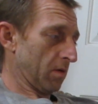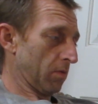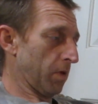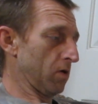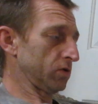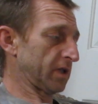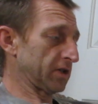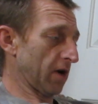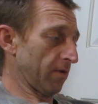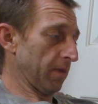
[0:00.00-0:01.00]
Proposed
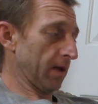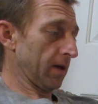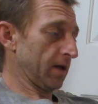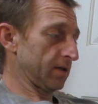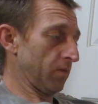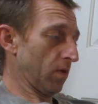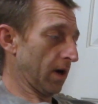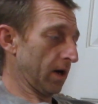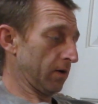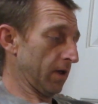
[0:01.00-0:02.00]
discovery plan. That's important.
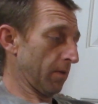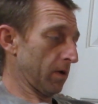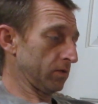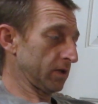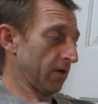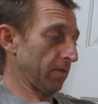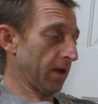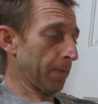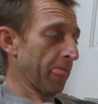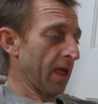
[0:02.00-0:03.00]
I gotta do that. Proposed discovery plan.